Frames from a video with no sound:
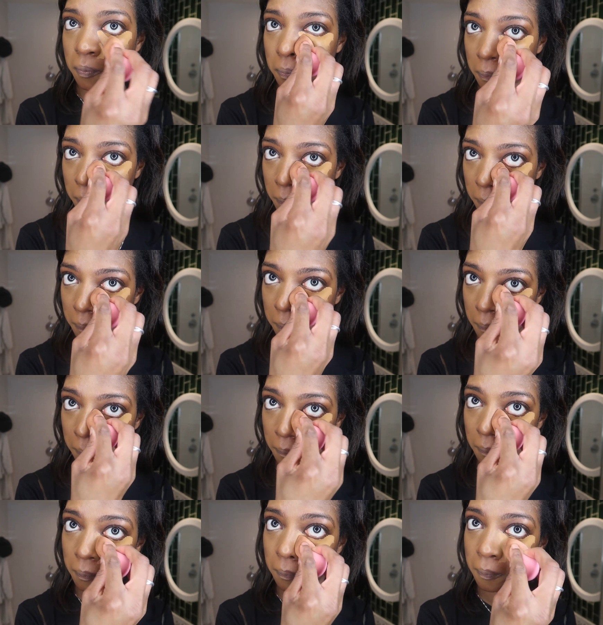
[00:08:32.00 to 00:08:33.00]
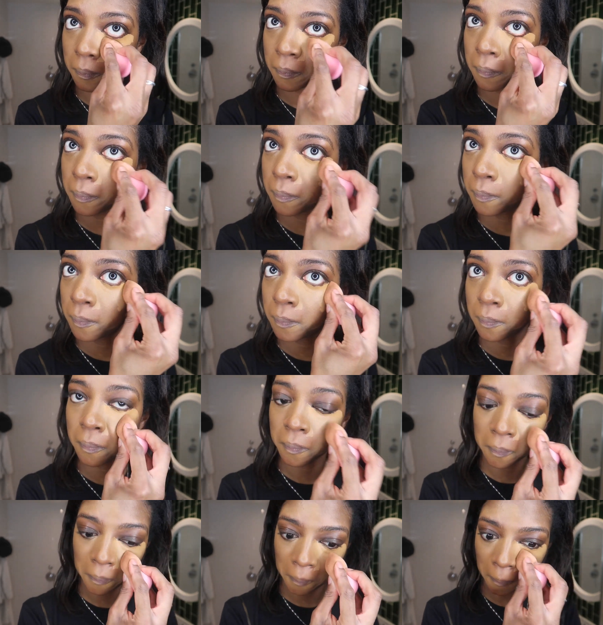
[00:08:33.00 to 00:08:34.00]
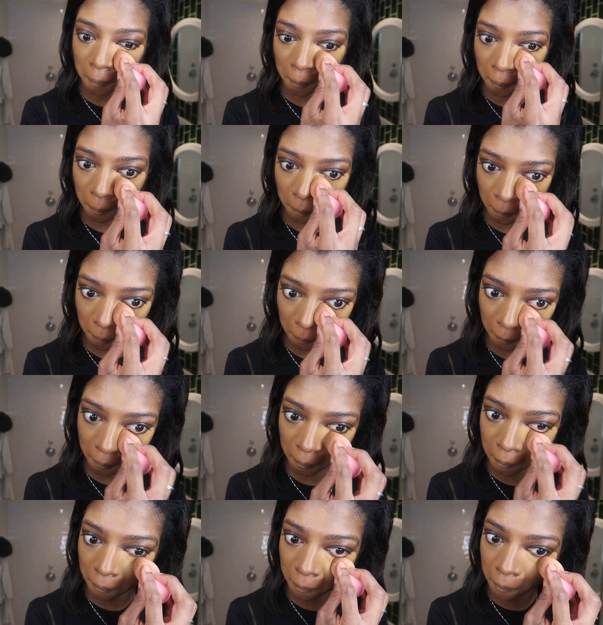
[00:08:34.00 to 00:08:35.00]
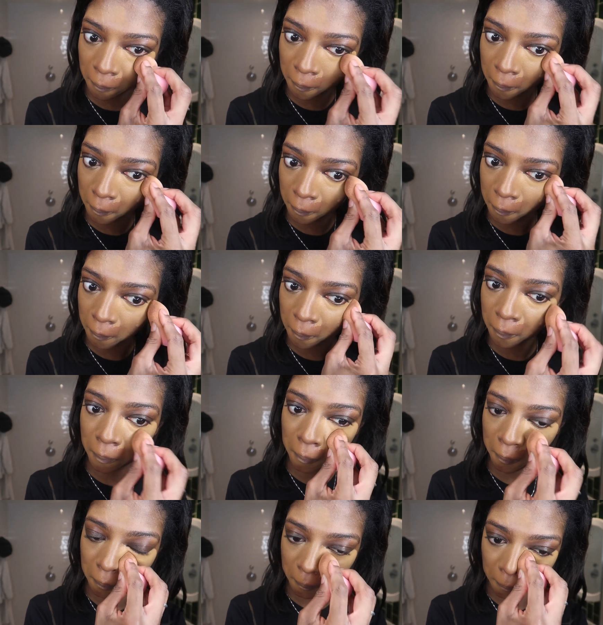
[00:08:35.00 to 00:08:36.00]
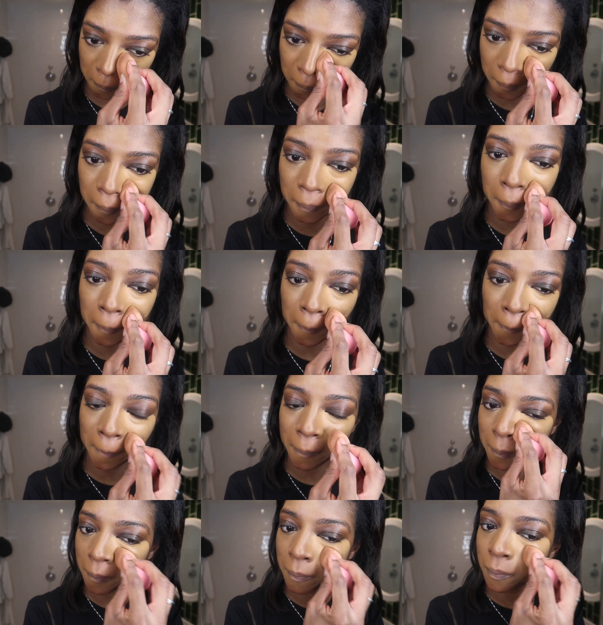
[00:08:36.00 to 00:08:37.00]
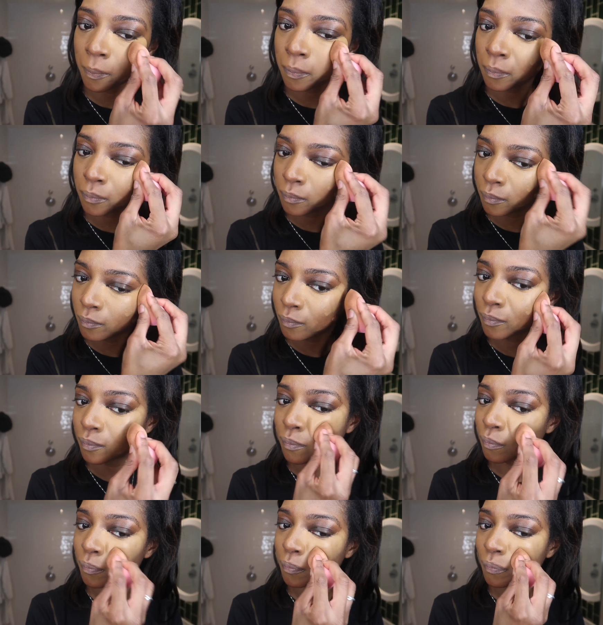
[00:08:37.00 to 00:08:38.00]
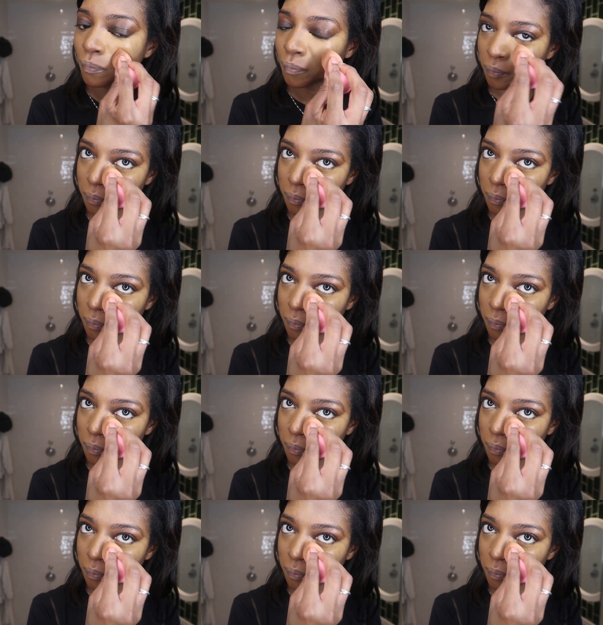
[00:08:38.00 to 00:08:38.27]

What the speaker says: Nothing is said.